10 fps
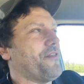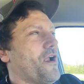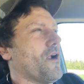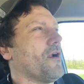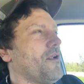
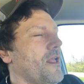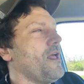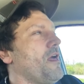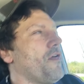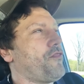they're
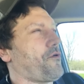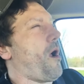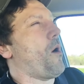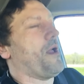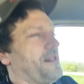
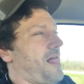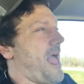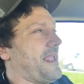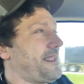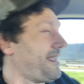throwing,
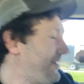like,